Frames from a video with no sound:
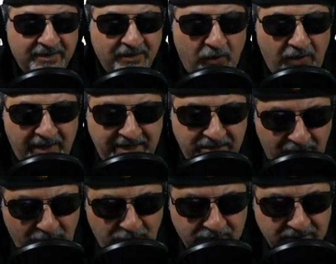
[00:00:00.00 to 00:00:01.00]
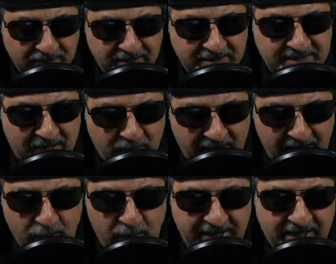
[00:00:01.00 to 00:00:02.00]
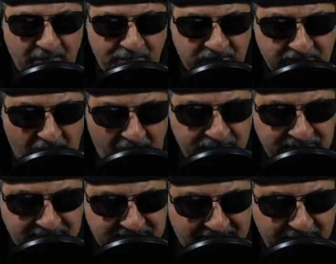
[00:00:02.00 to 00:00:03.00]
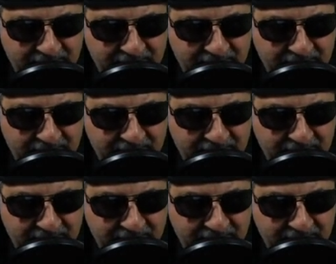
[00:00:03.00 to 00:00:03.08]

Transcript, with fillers: All I know is that when I wake up, the time is the same